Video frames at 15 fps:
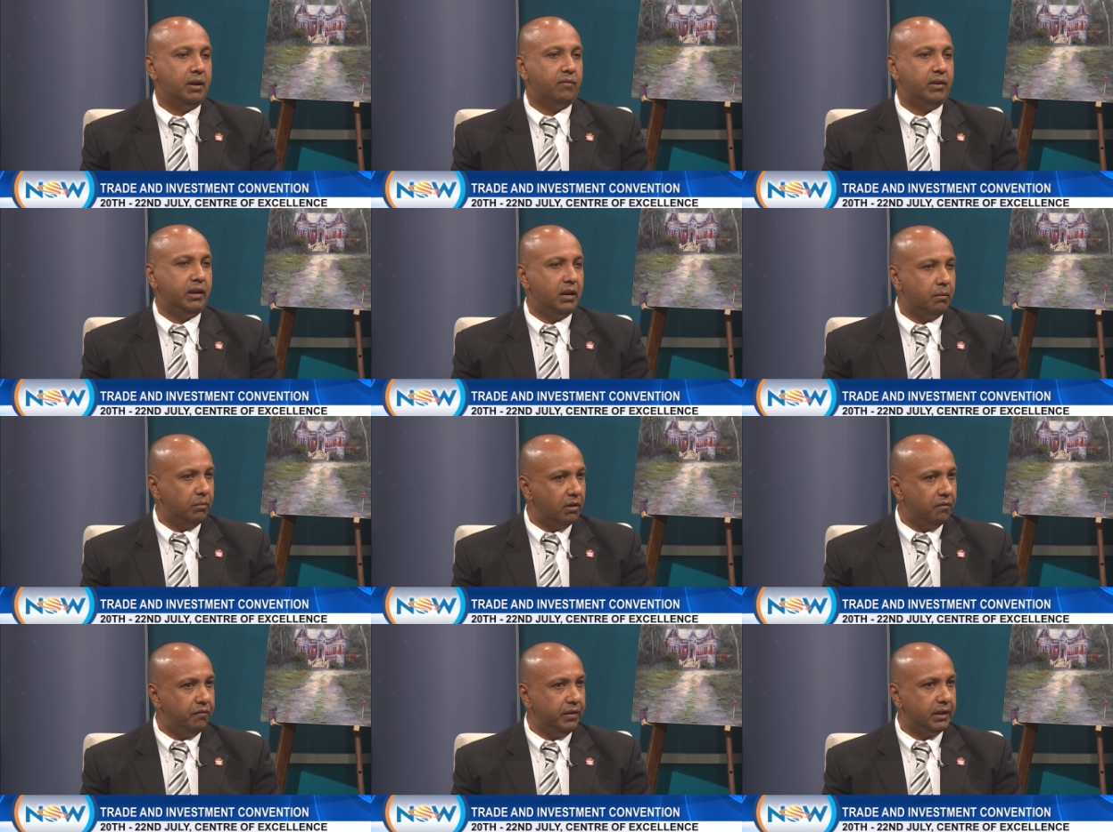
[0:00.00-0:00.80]
we have a
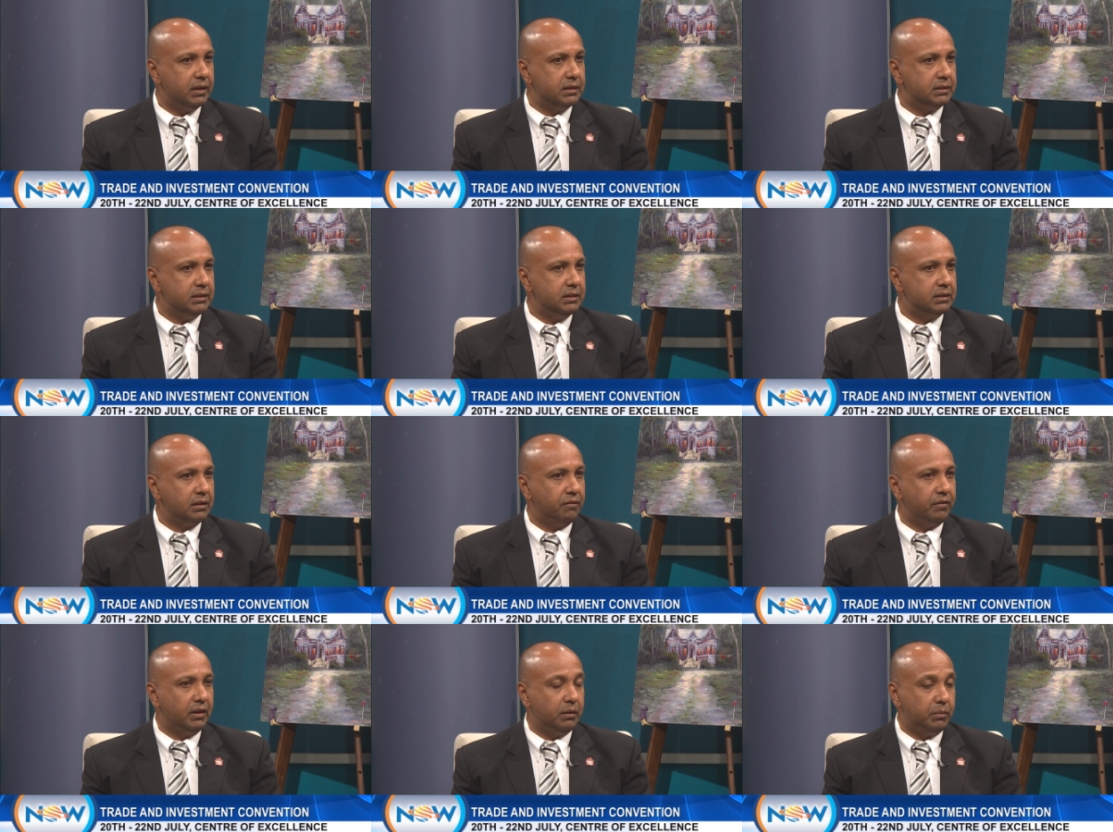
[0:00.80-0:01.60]
number of vacancies
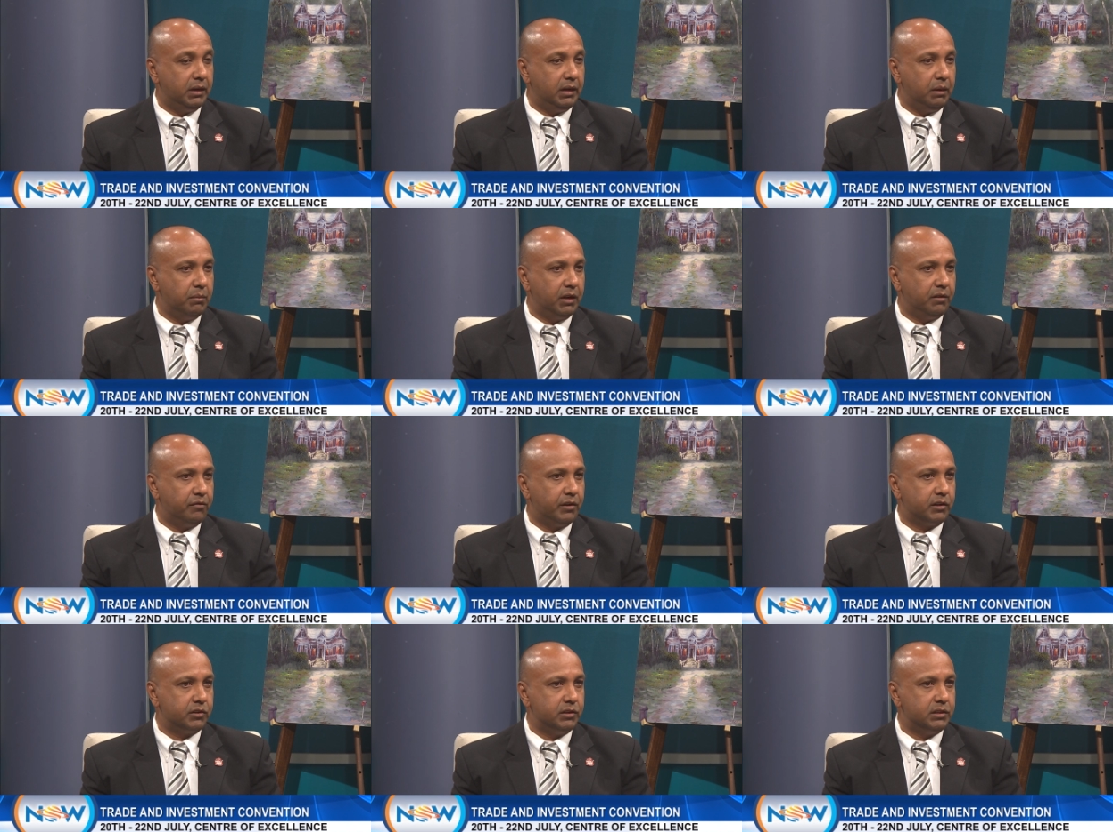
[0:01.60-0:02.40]
available in the
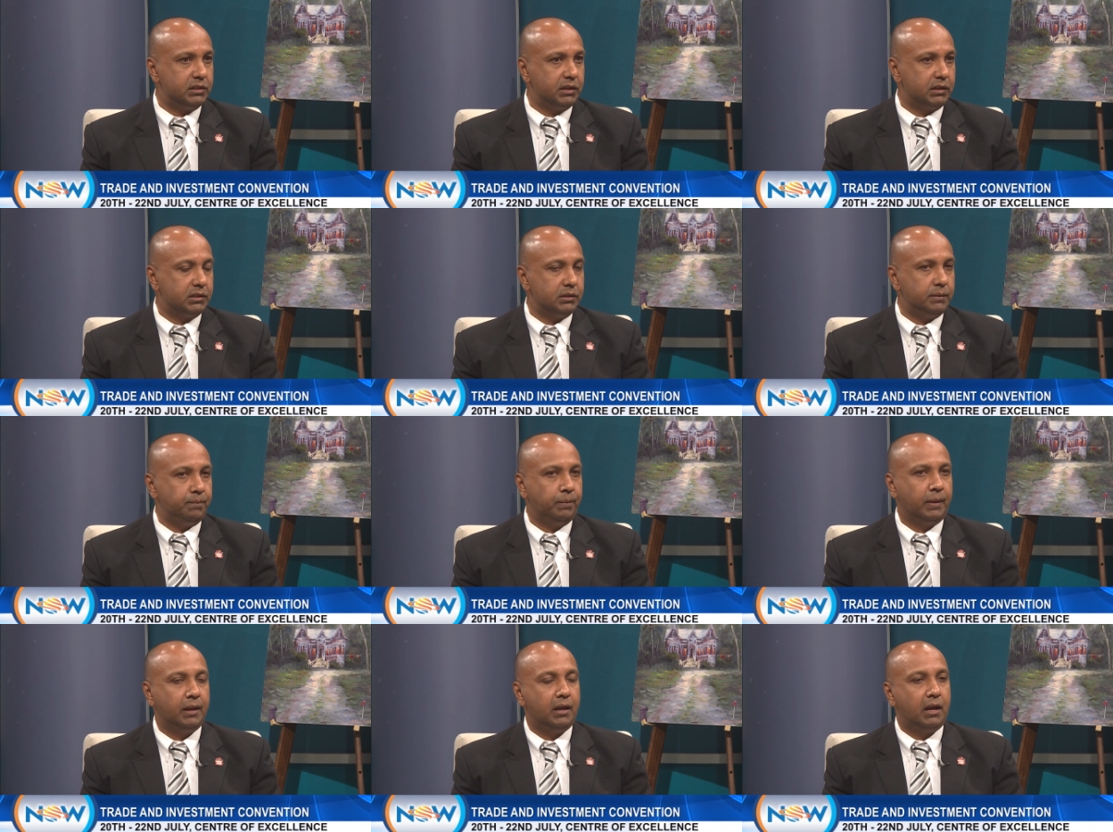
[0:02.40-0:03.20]
manufacturing sector,
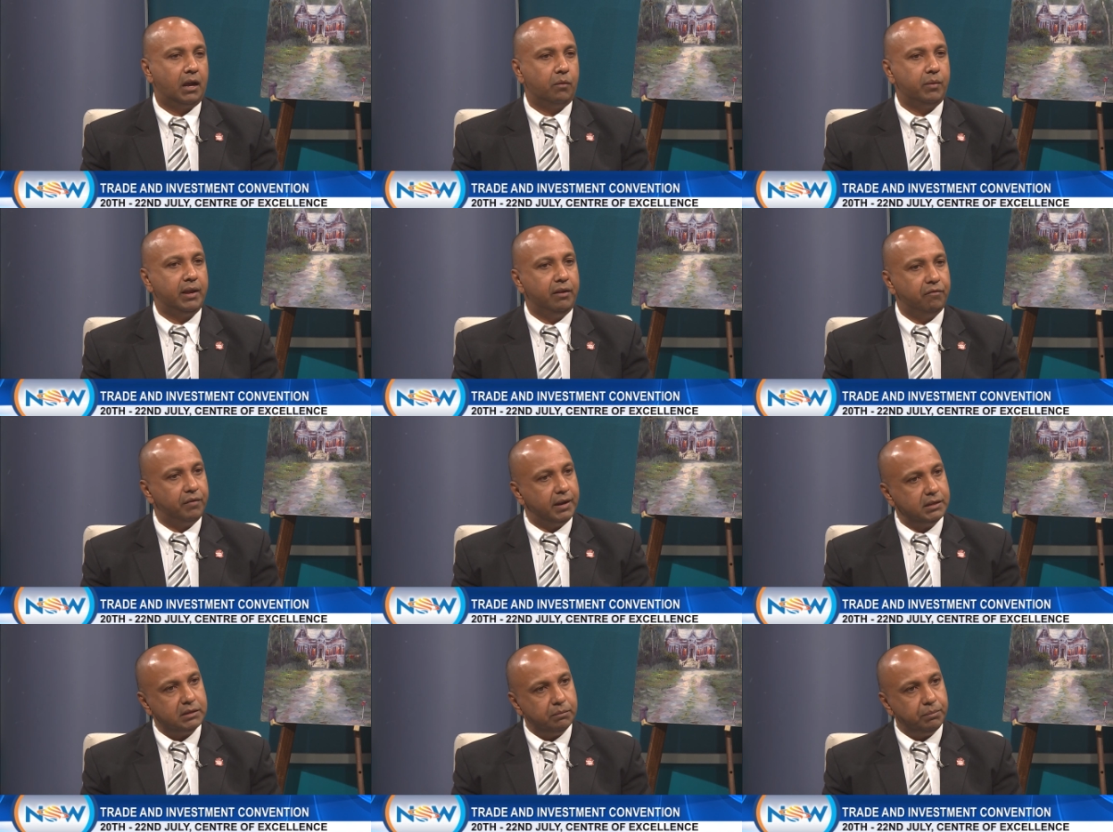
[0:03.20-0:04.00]
and we are
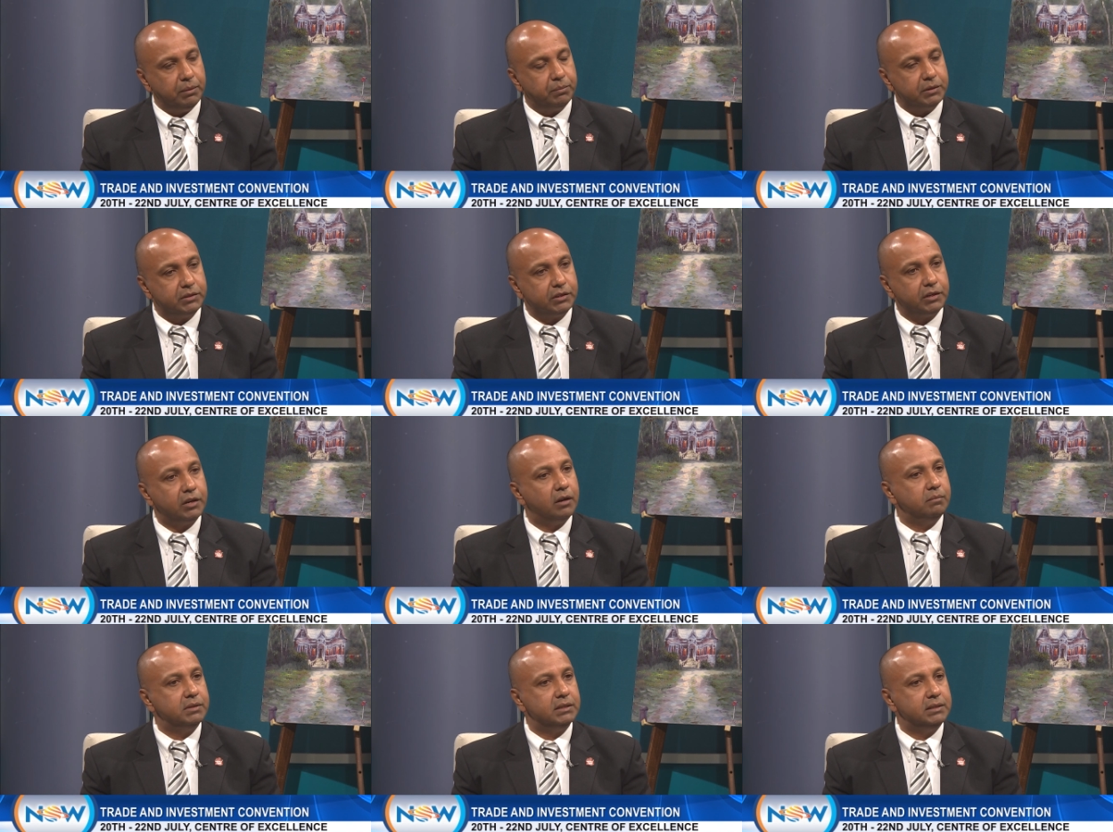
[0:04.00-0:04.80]
inviting people to
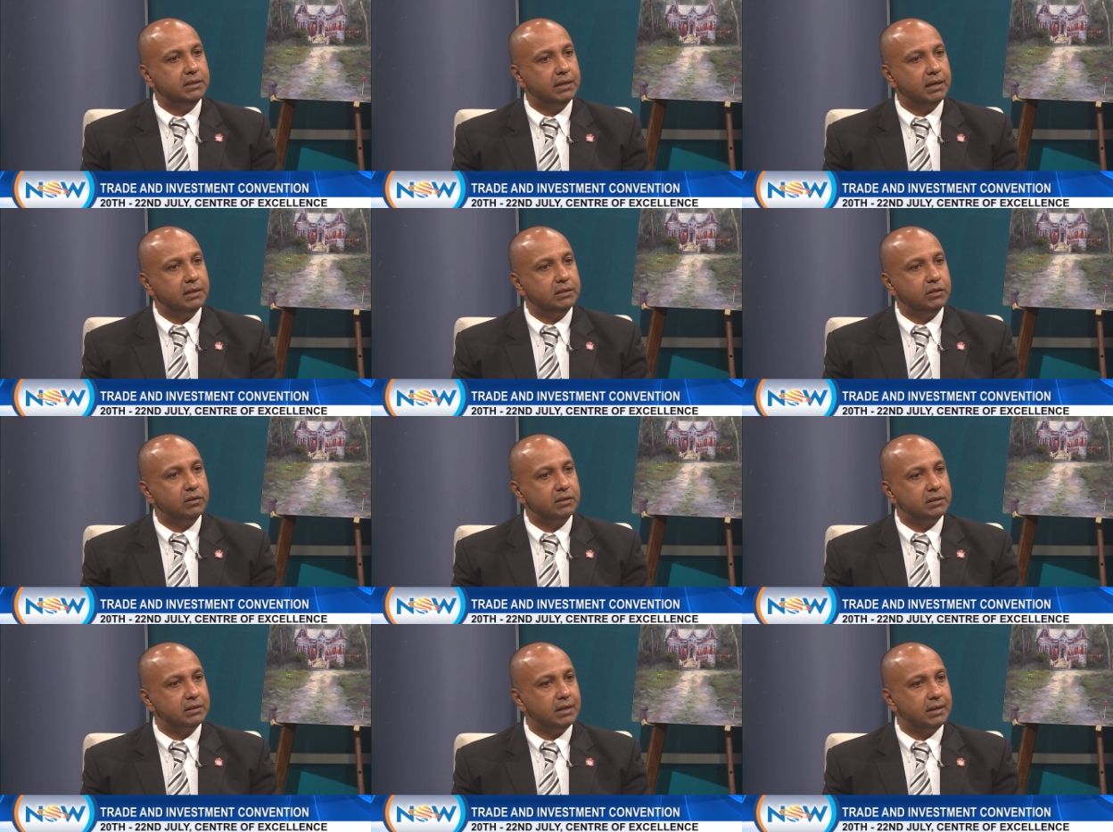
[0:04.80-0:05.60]
come to TIC
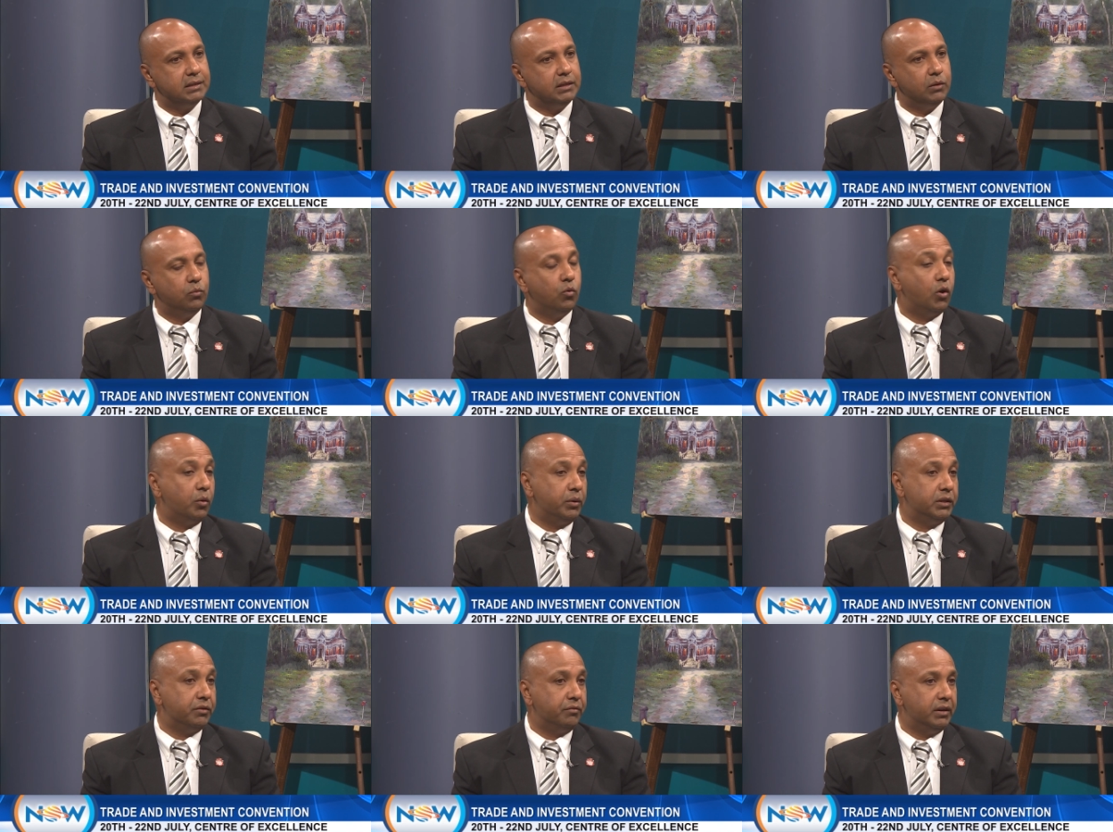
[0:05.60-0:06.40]
on Saturday,
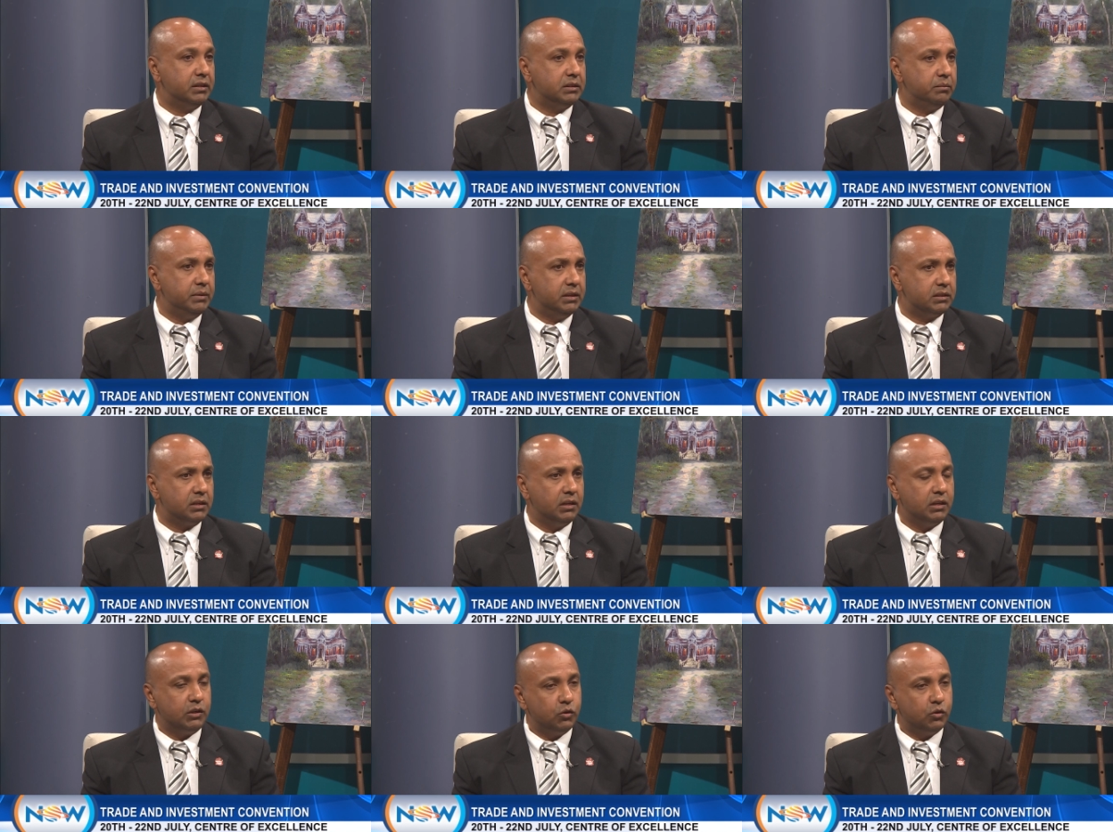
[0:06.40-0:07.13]
walk with your resumes.